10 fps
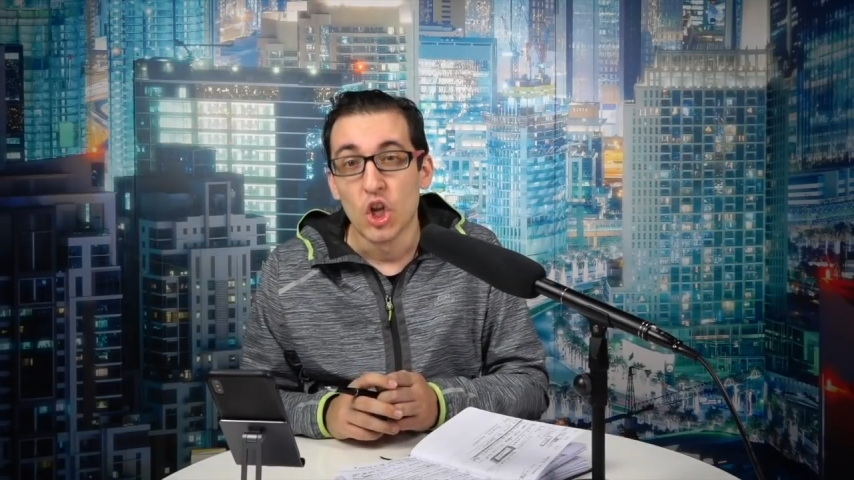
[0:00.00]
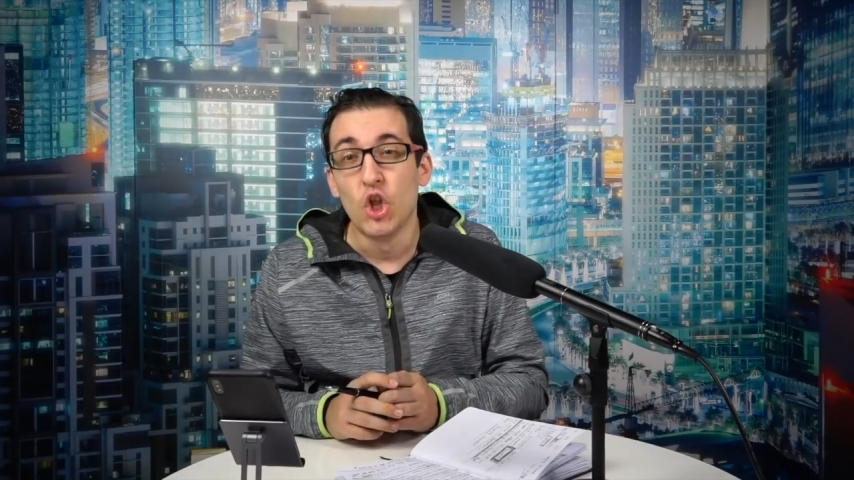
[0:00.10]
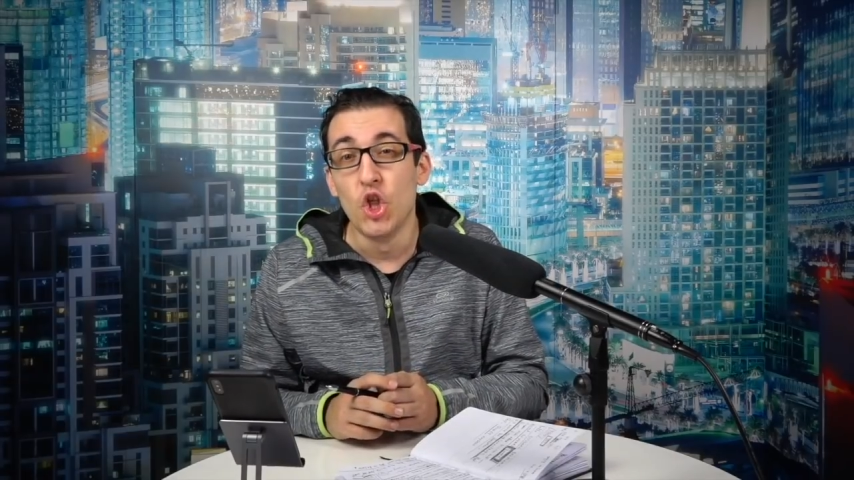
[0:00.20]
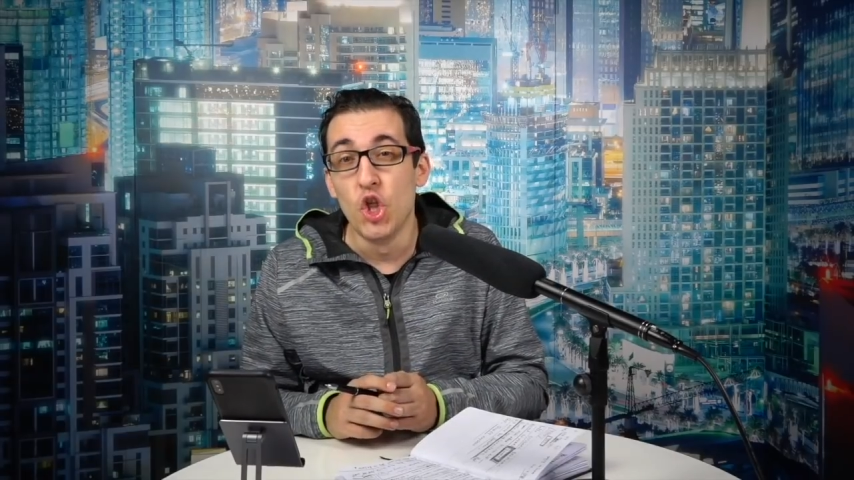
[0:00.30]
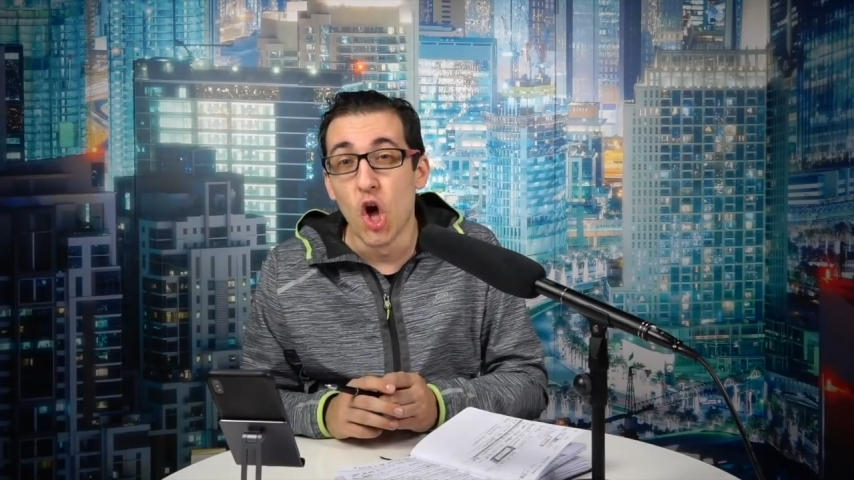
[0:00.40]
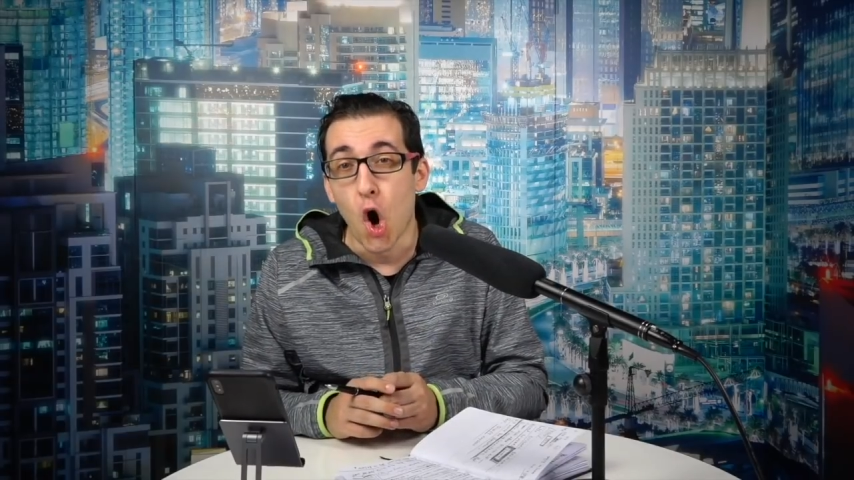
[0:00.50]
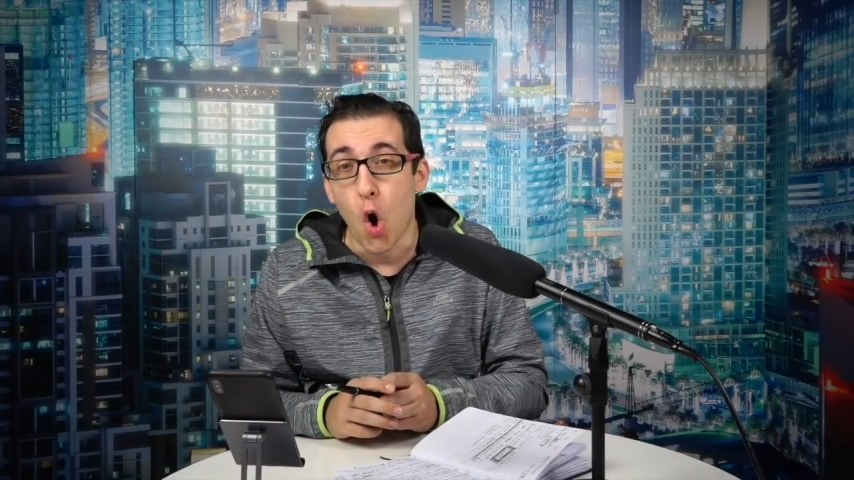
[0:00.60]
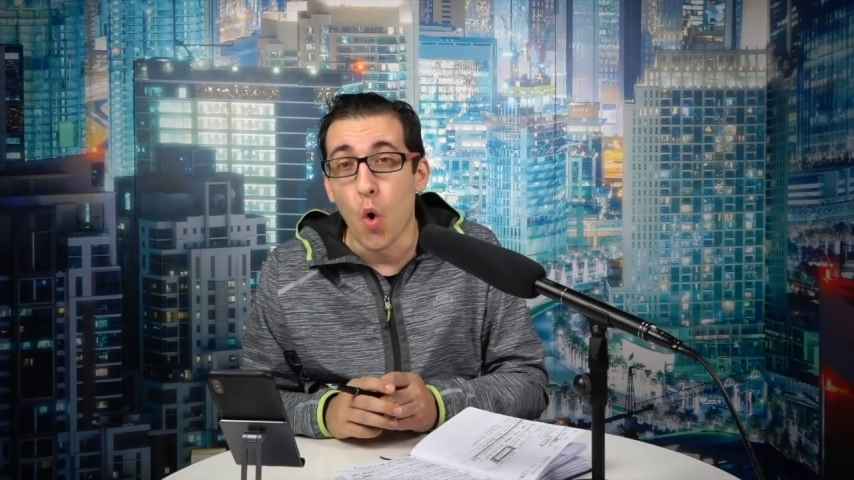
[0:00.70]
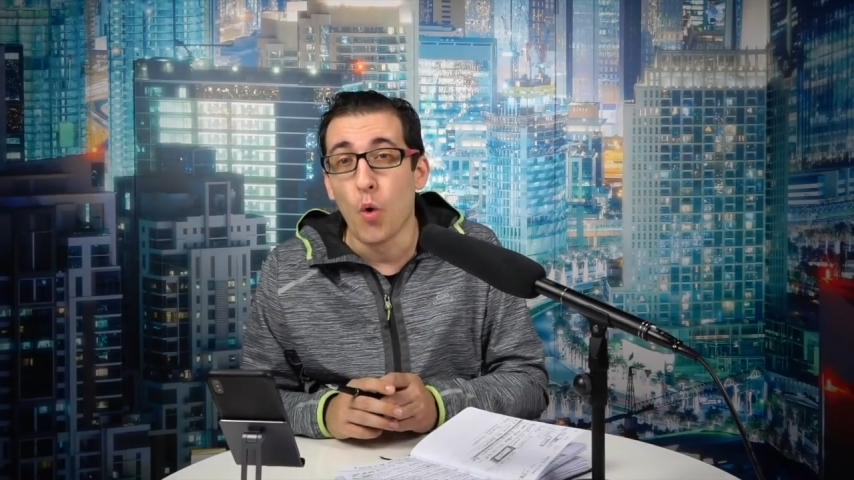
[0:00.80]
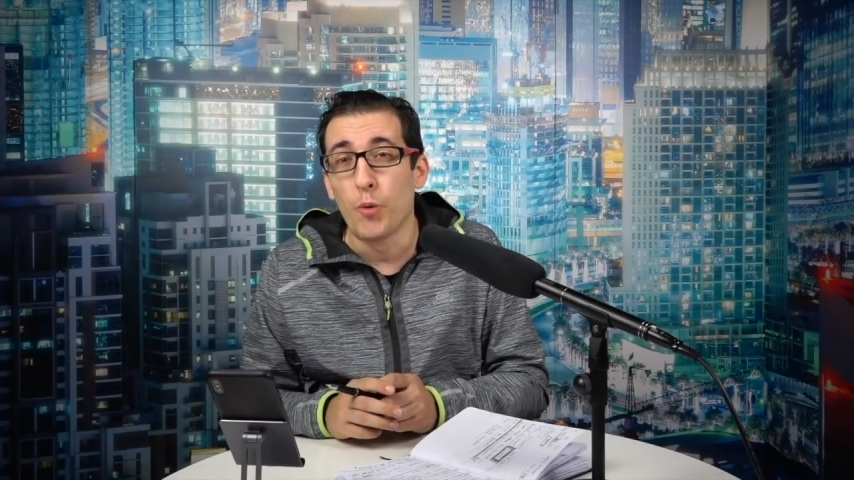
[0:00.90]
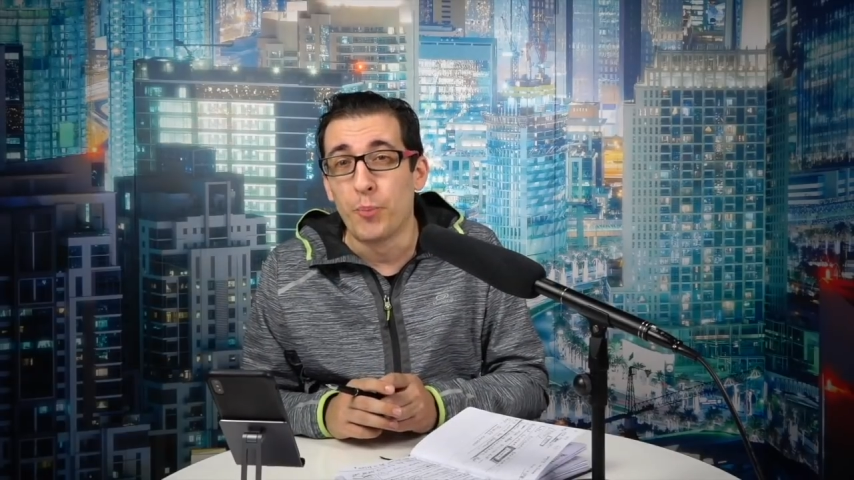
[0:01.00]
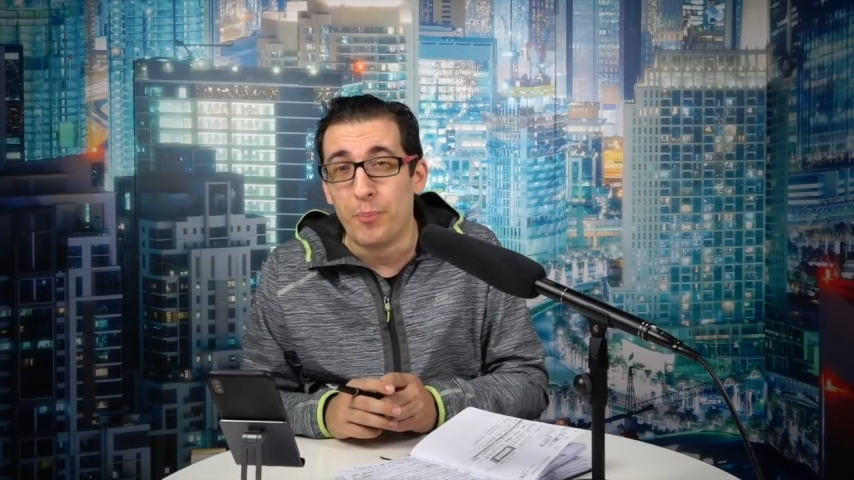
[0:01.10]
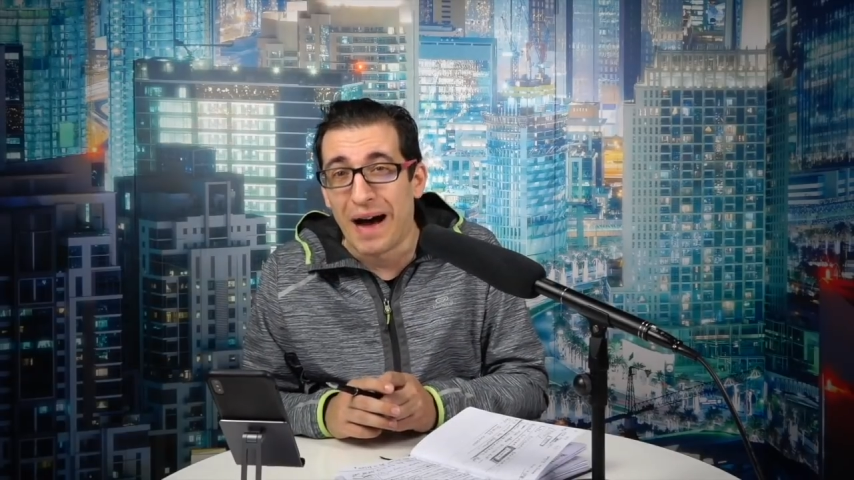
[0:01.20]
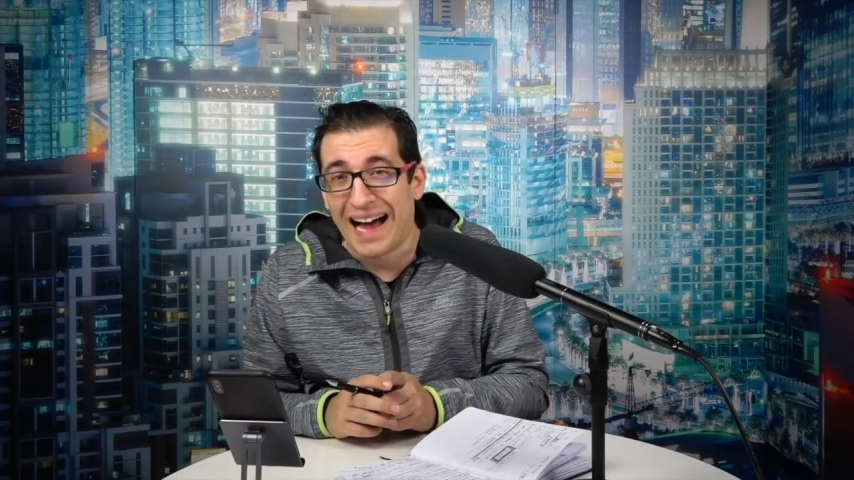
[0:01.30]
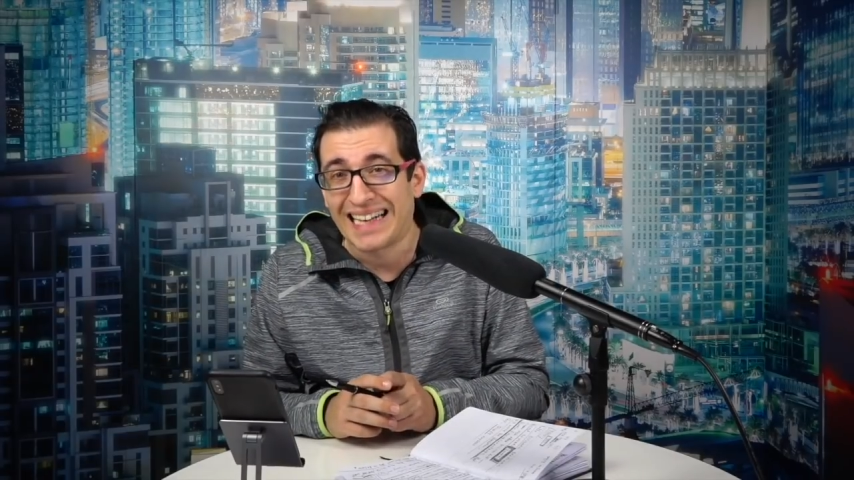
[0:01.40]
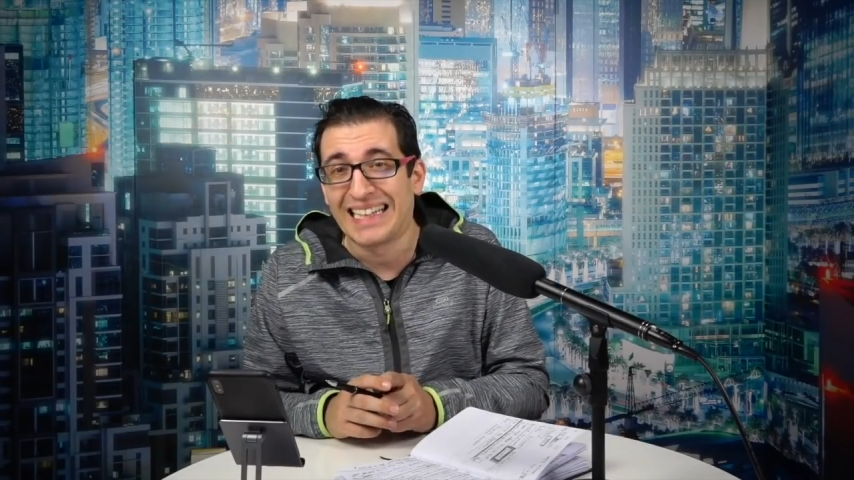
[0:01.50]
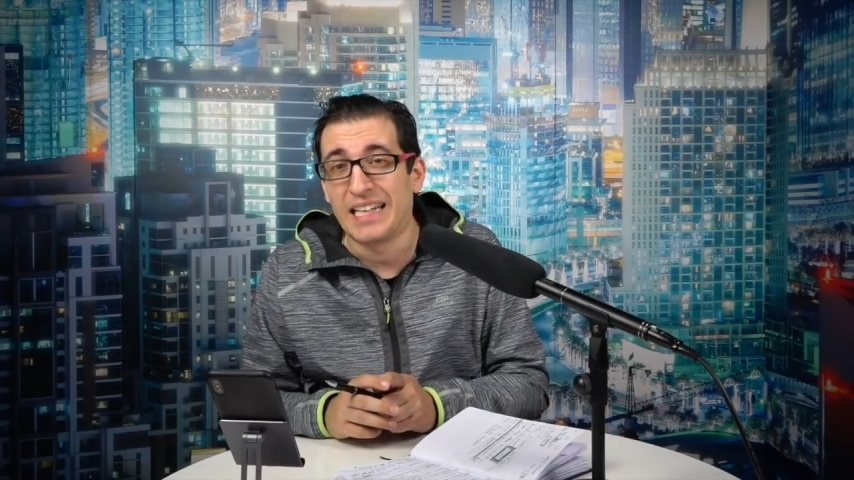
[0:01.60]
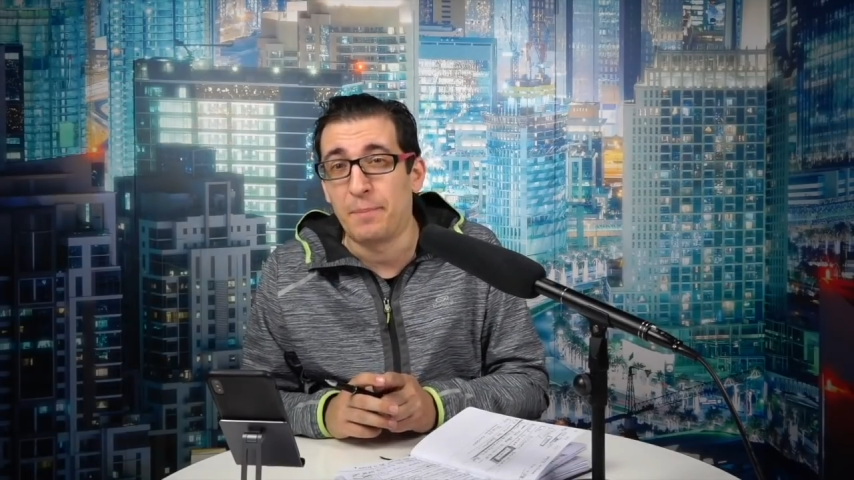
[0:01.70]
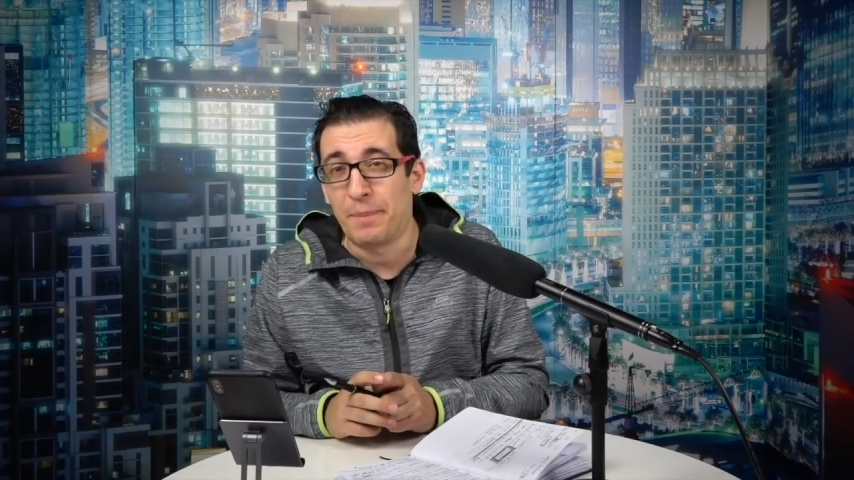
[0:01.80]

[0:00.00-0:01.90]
Nobody